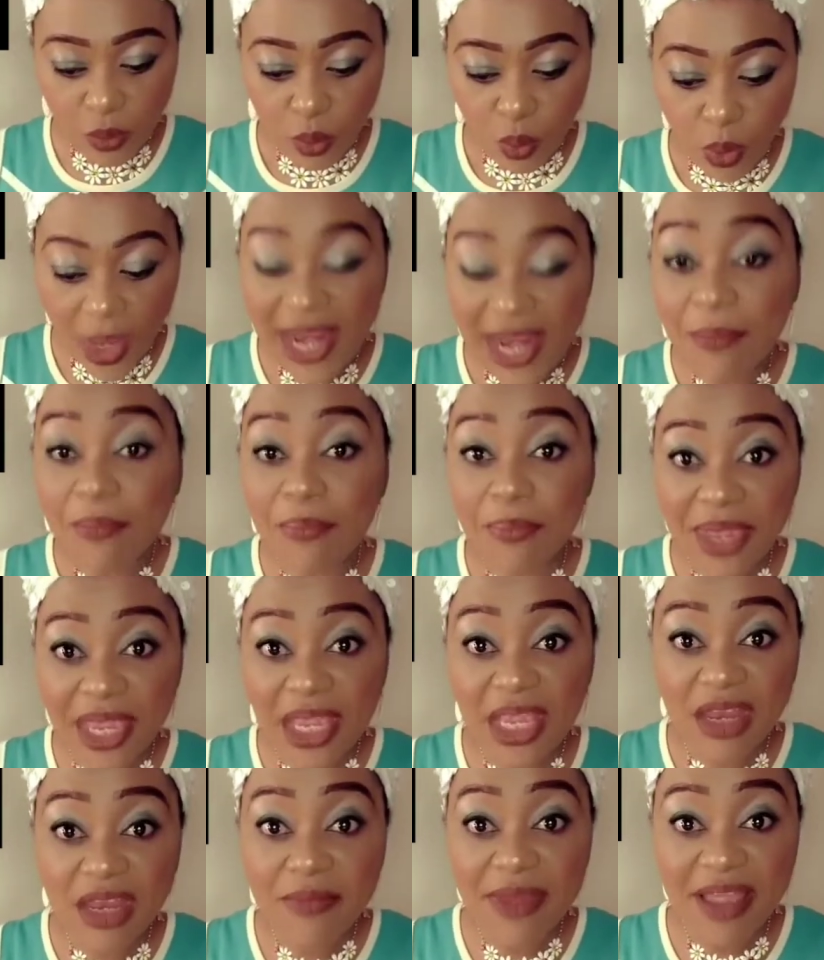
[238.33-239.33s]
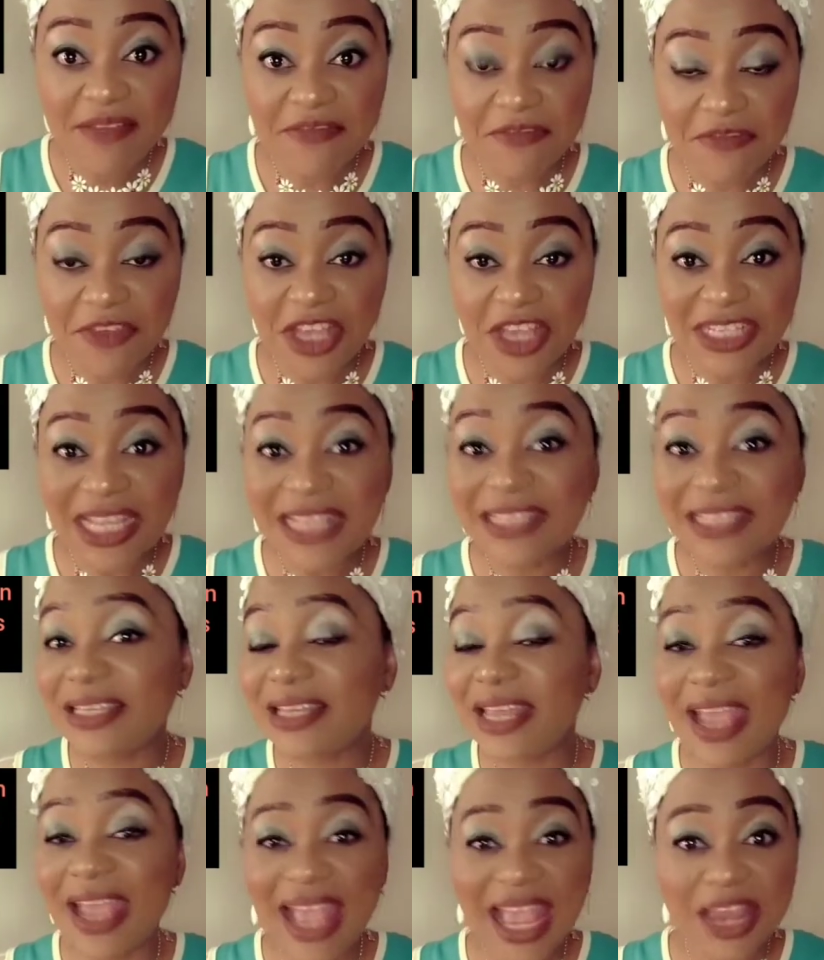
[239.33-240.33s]
when I'm baking my fish and
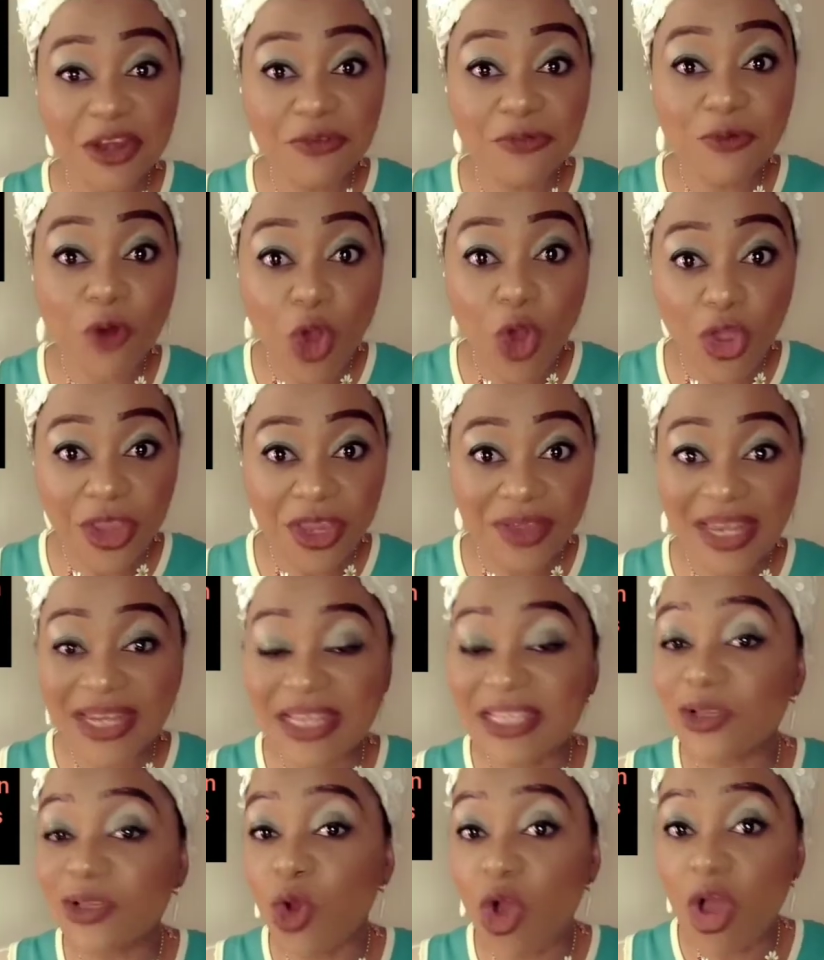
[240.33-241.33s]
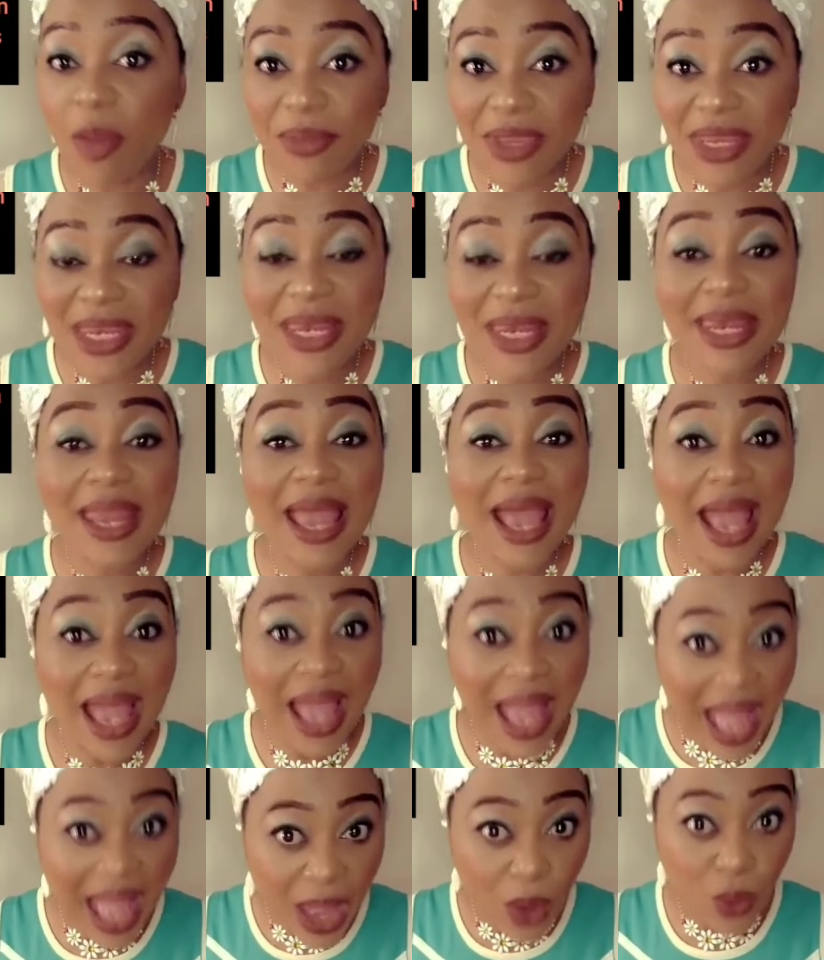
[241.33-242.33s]
kind of oil that is coming
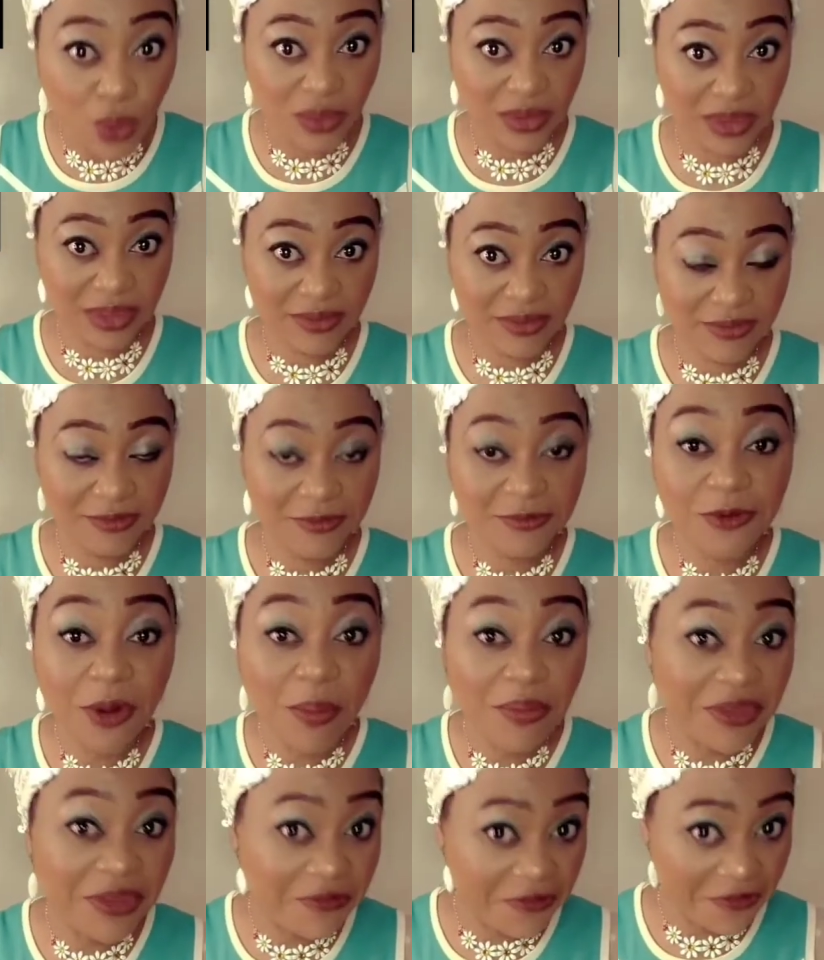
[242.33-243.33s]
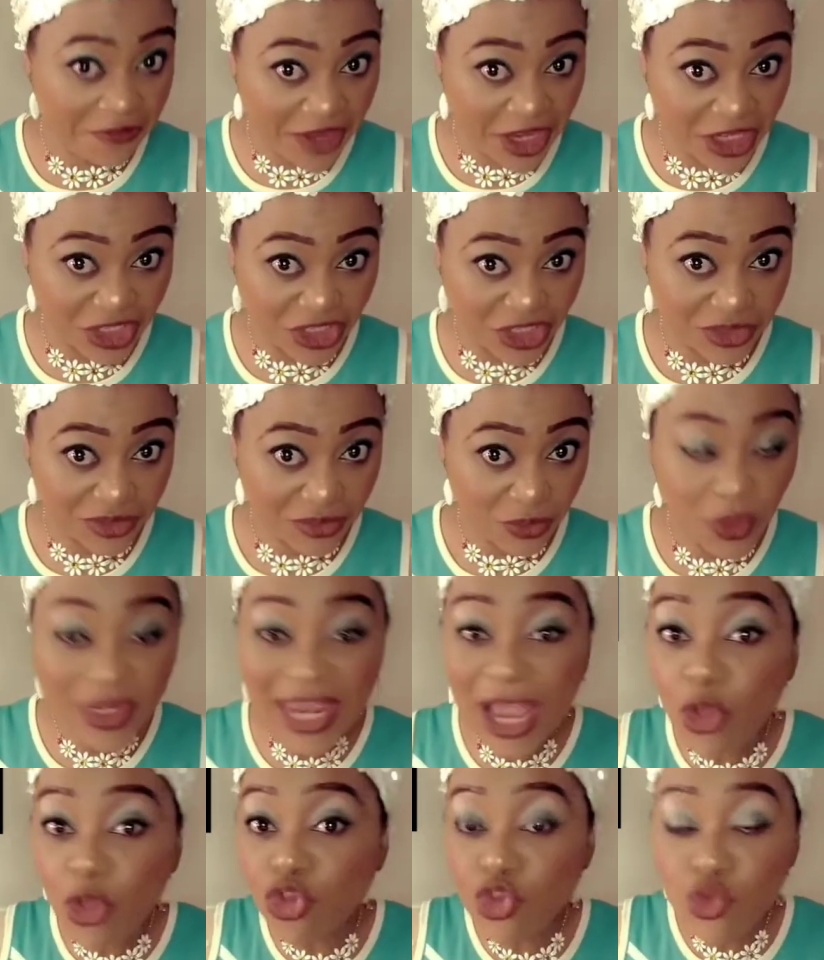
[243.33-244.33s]
out from the fish
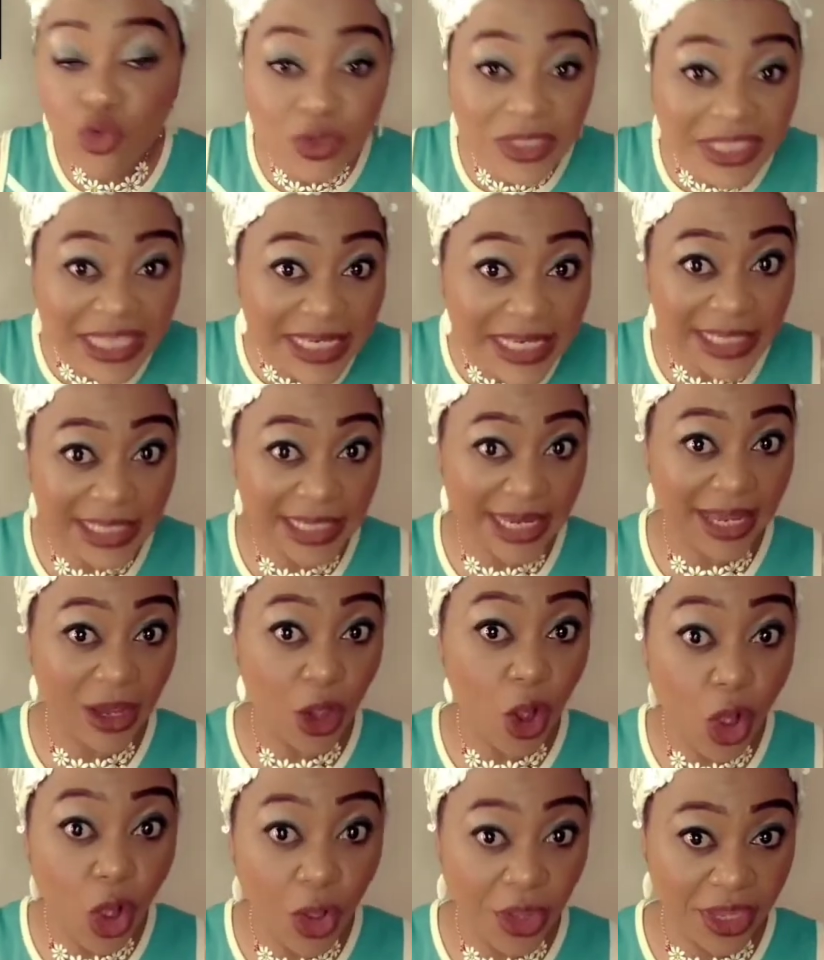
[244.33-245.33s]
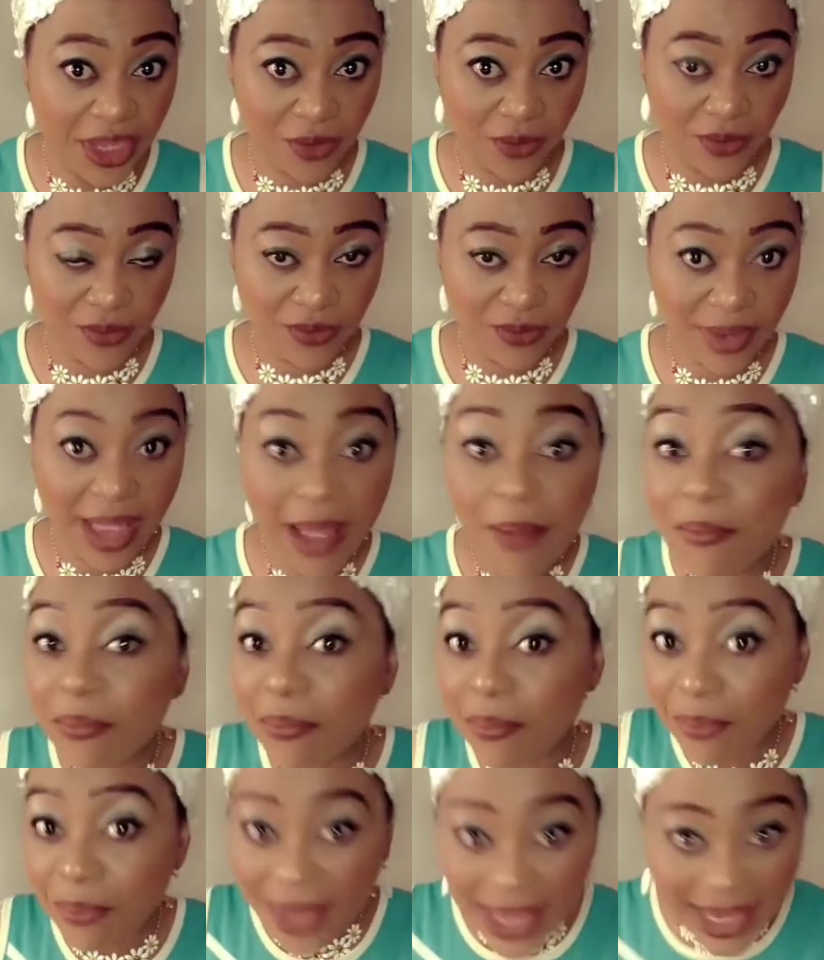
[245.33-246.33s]
without using oil. I'm
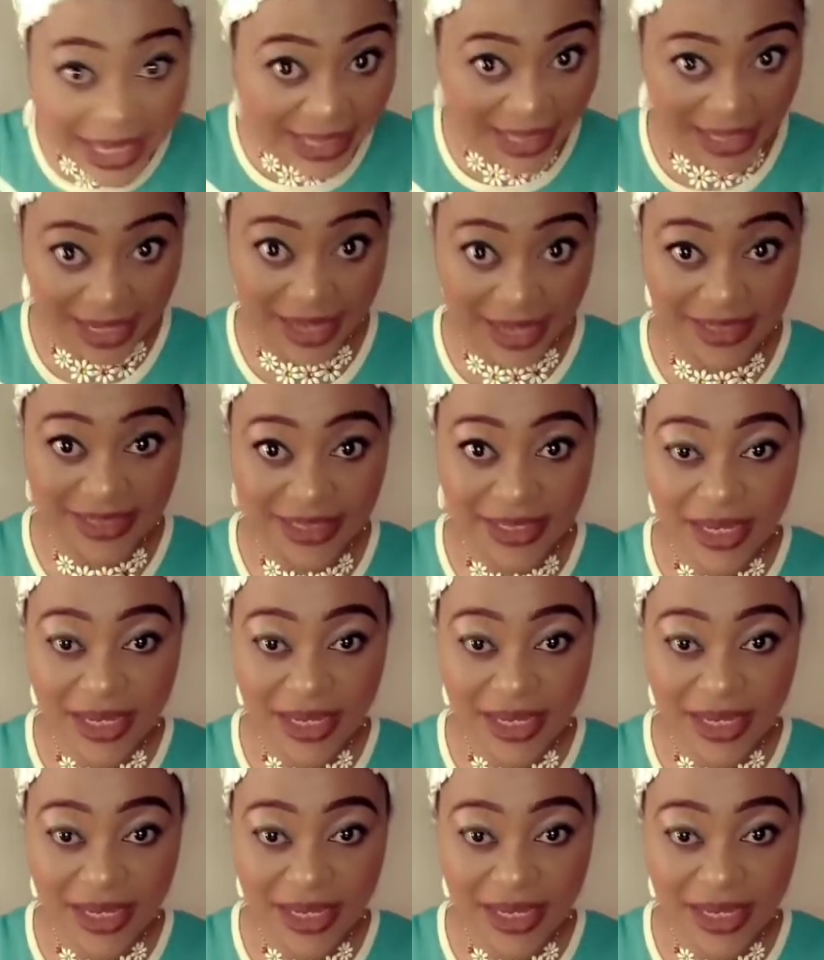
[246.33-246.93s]
baking it.